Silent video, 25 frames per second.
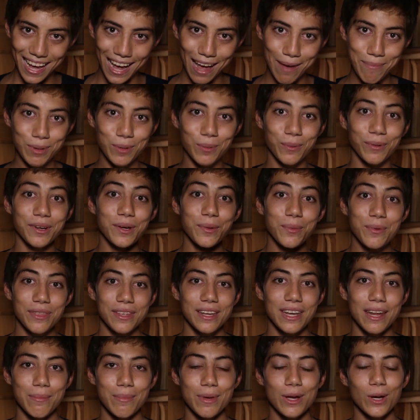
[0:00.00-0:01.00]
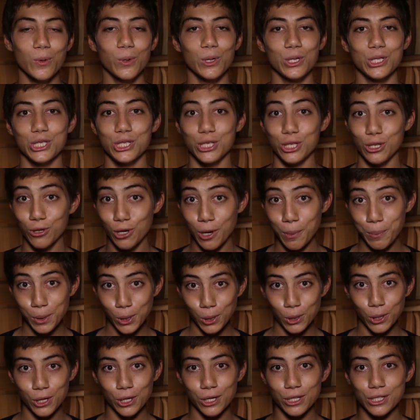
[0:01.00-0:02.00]
I've been working with Nimiq, which is a
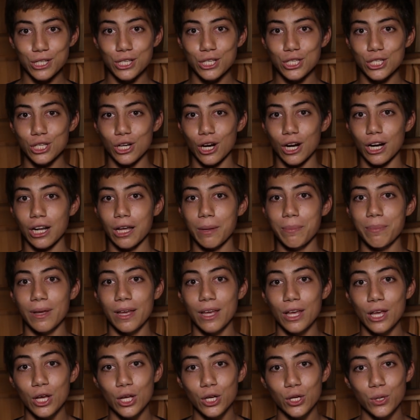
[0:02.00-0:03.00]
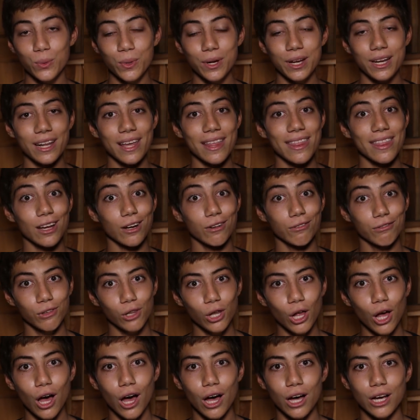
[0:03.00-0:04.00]
cryptocurrency startup, doing their
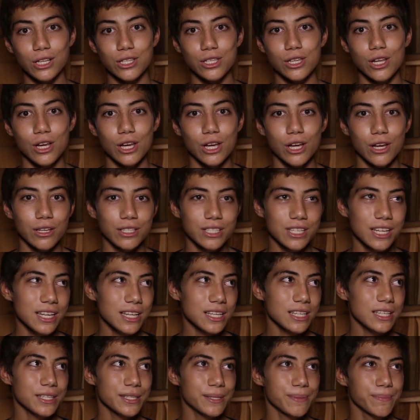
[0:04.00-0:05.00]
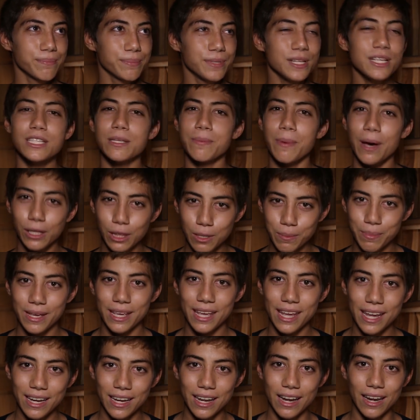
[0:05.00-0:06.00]
vlogs since, since about the
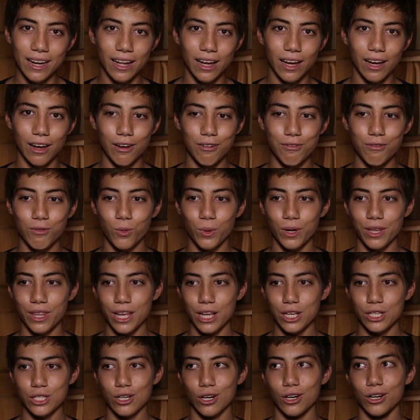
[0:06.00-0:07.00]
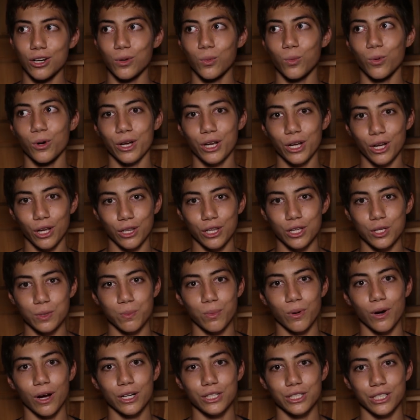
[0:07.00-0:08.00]
beginning of when they started working on this
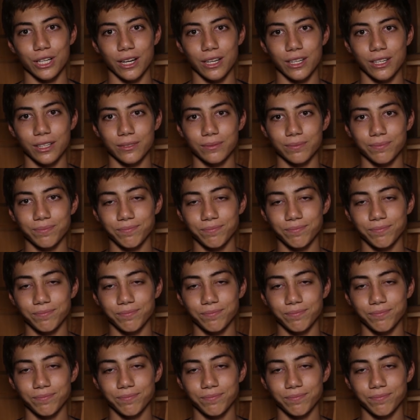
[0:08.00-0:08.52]
project.